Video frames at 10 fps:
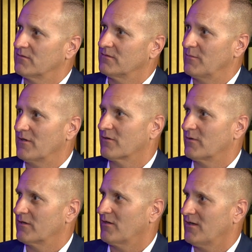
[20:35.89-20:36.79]
the American
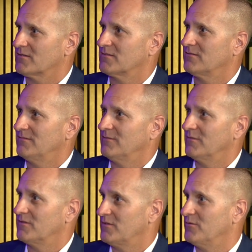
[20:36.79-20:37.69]
Red Cross and
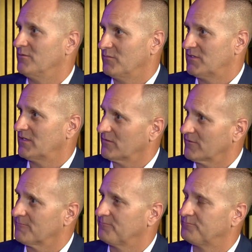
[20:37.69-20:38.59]
with you in particular